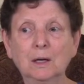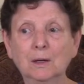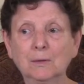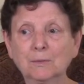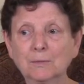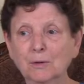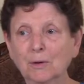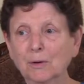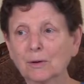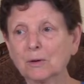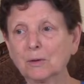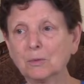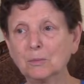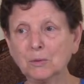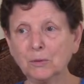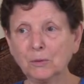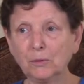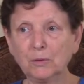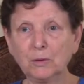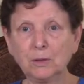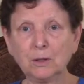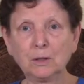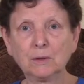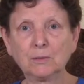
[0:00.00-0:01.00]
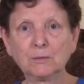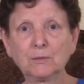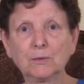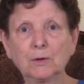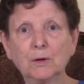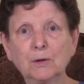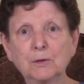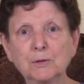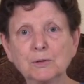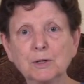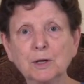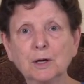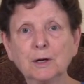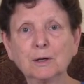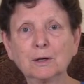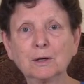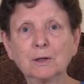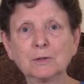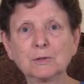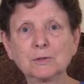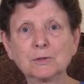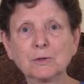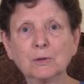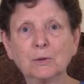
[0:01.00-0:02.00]
for our community and for our Sangha
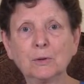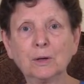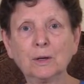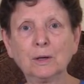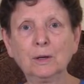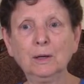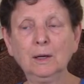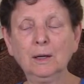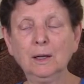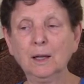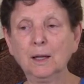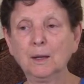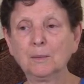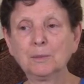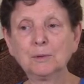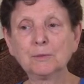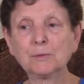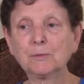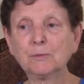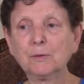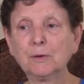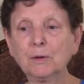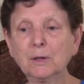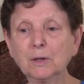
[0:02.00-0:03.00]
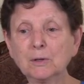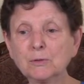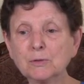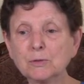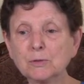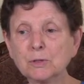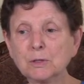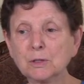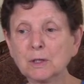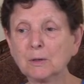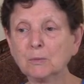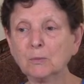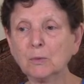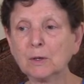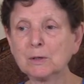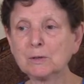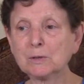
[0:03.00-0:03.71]
and so on. But it was very interesting.